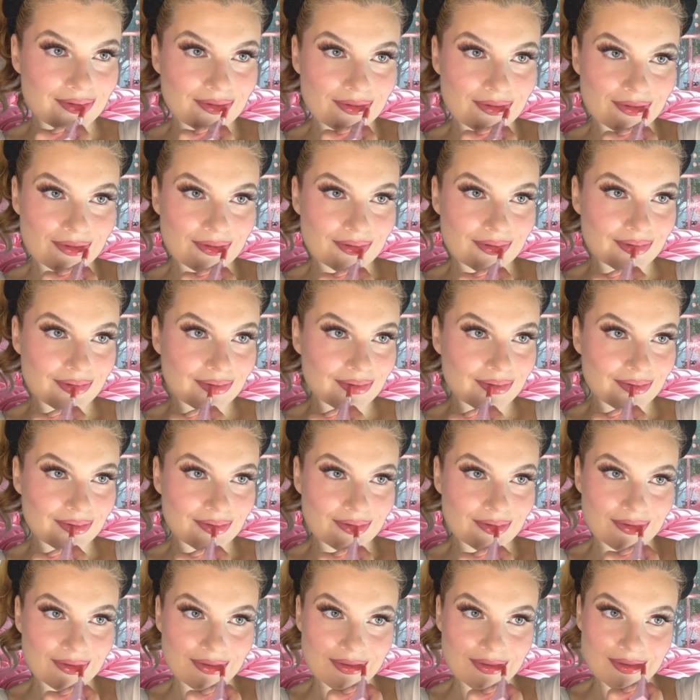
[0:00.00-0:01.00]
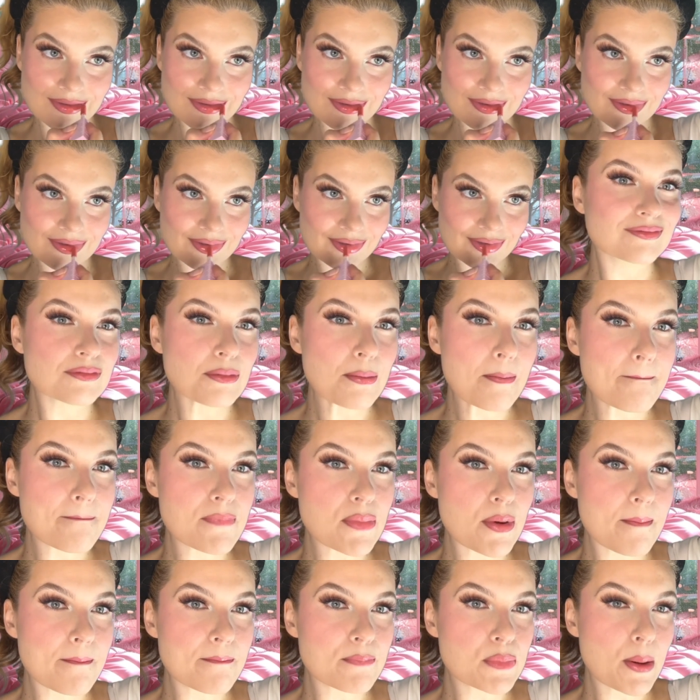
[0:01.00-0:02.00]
but I find it's quite mild.